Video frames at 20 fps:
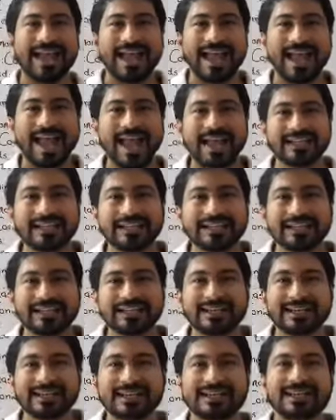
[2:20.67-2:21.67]
and
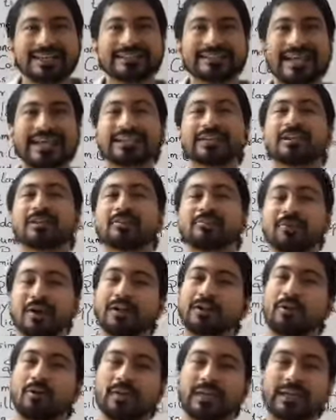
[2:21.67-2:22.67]
that one
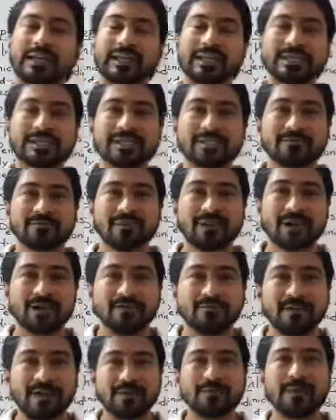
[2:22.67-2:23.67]
organism
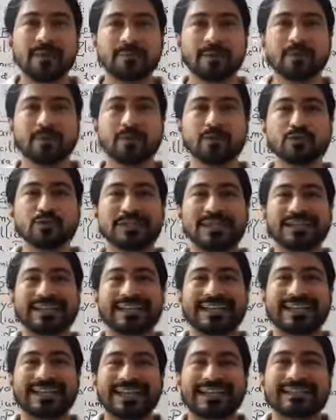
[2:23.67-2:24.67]
will be
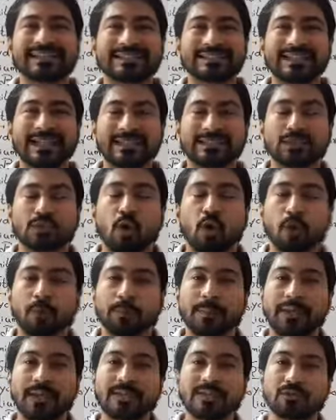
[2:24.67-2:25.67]
producing exact
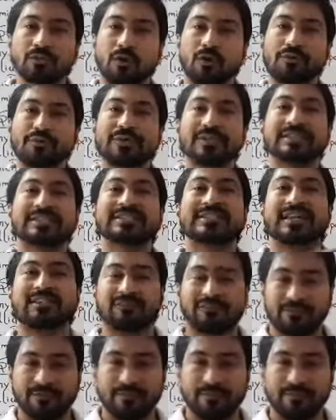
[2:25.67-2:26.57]
copies of itself.